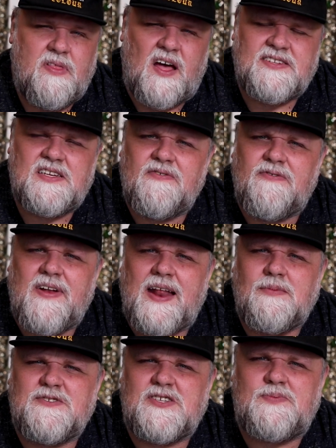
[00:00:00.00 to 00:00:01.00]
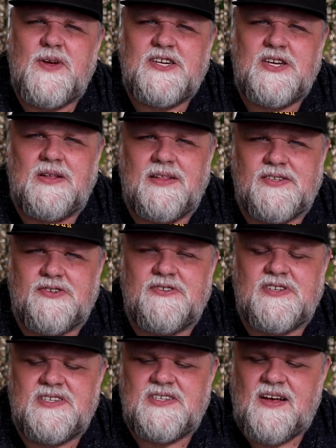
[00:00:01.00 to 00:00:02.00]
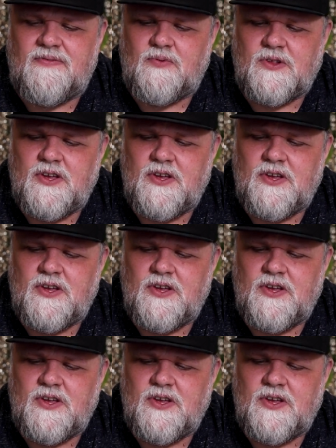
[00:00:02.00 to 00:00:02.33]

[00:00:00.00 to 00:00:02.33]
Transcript: lots of different animals, especially lizards and stuff, will